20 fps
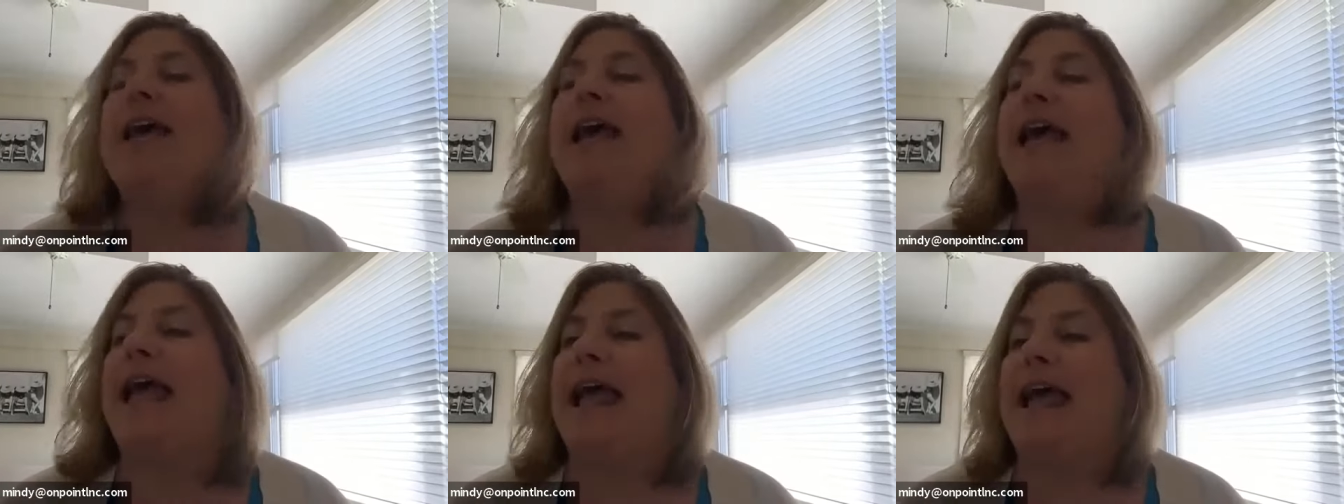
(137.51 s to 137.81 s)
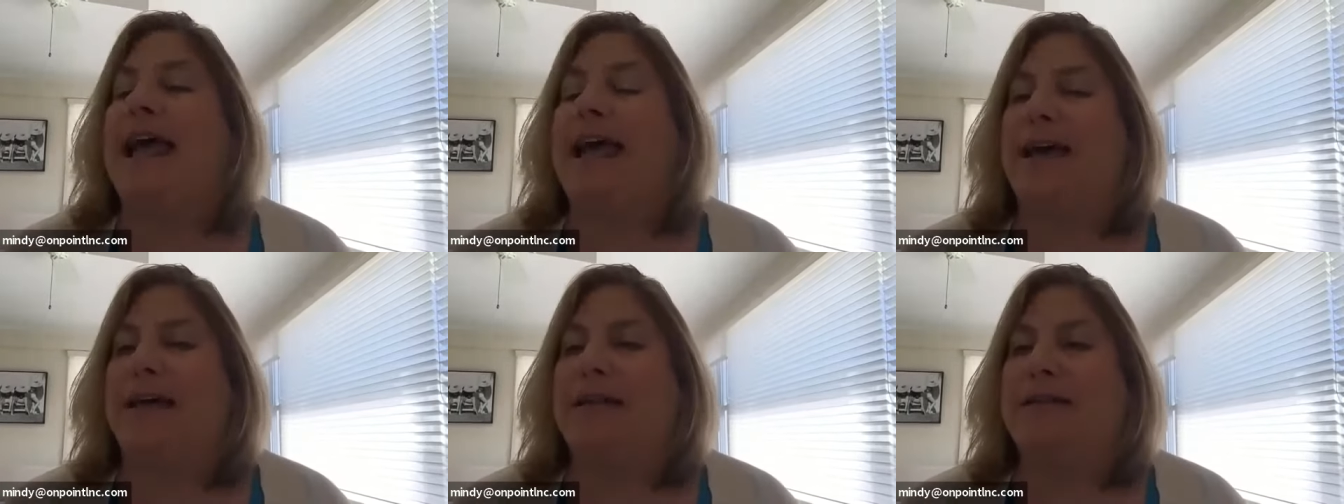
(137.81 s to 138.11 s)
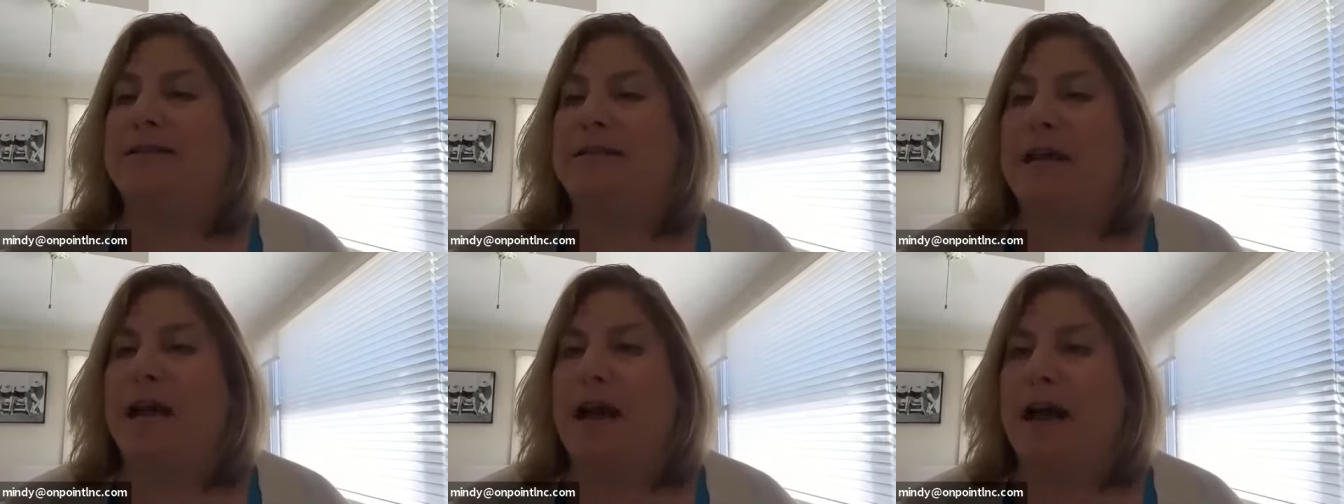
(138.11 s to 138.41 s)

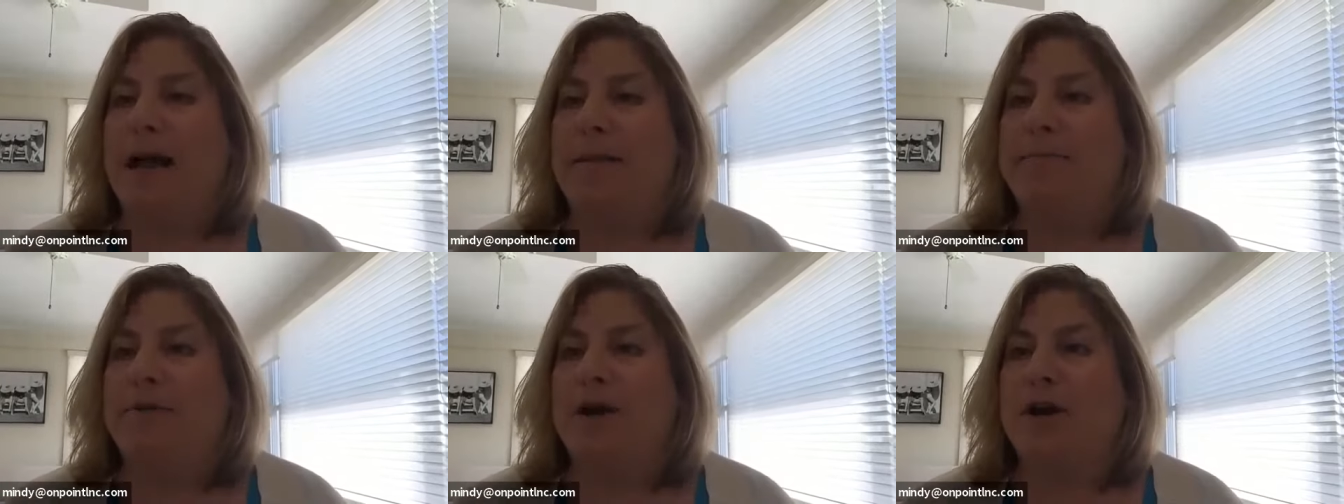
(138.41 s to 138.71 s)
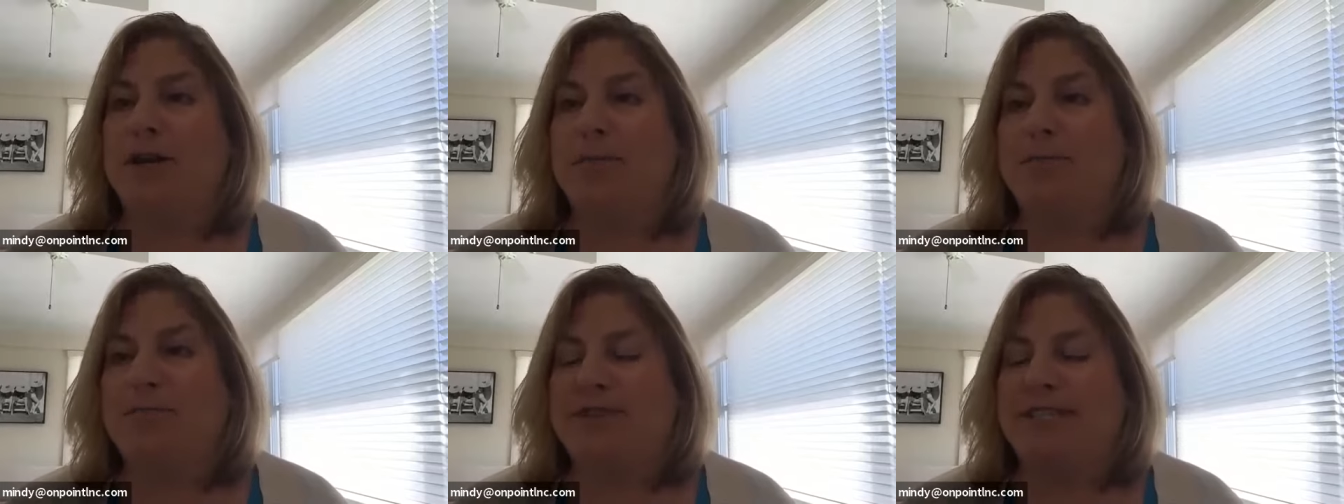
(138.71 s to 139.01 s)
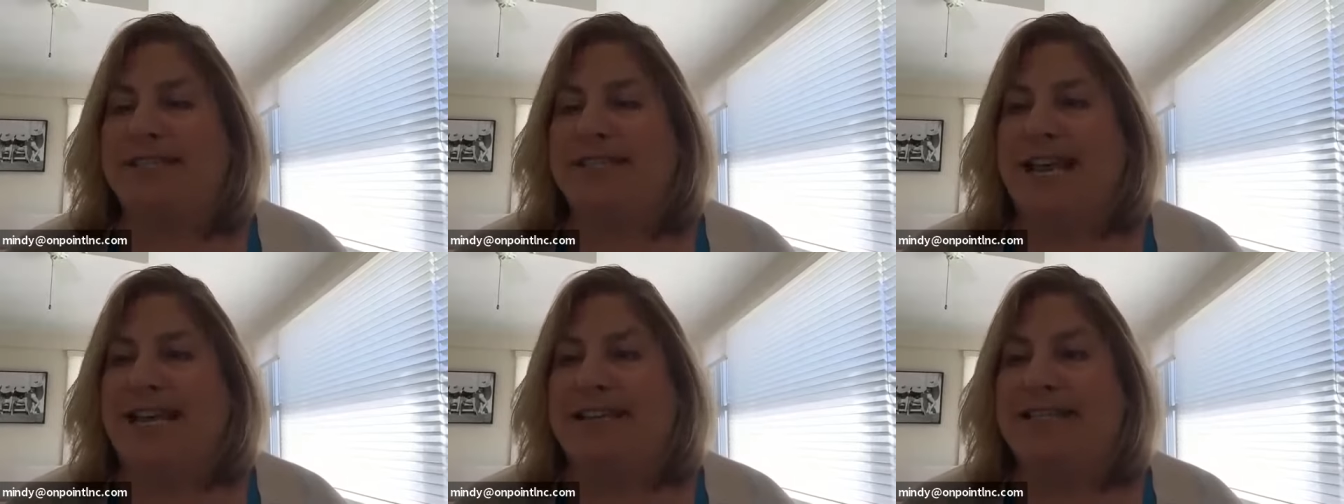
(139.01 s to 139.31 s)
And I'm going to
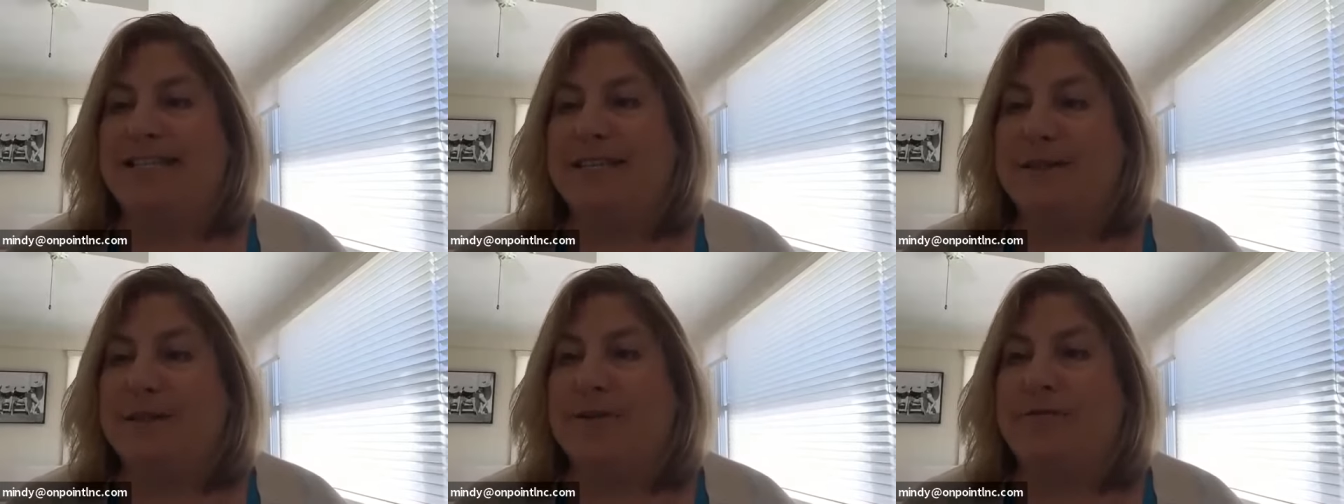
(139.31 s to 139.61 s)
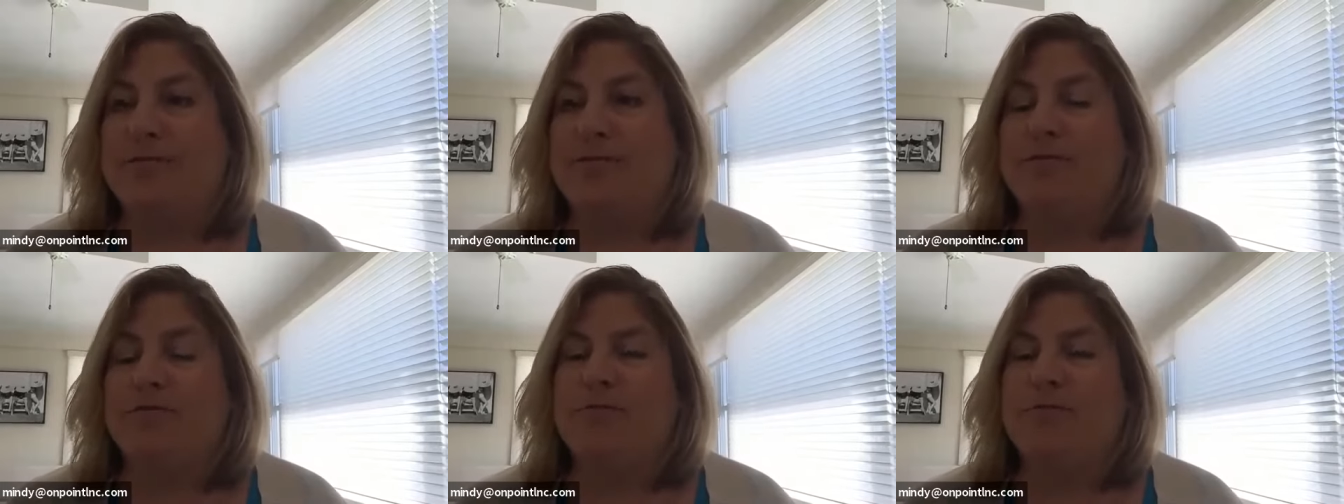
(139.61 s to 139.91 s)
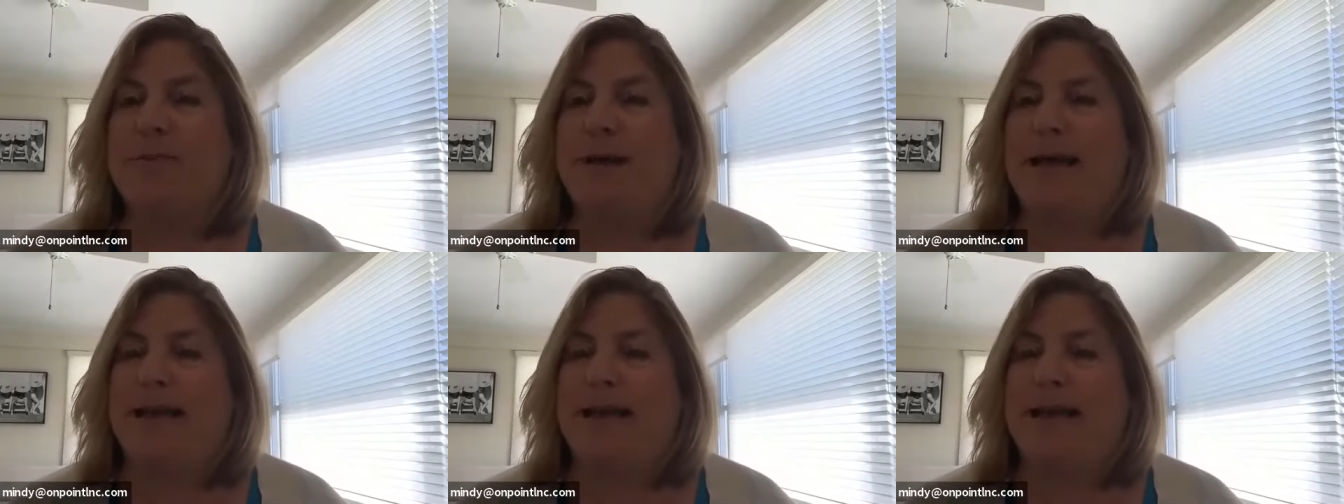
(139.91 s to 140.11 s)
present it to the group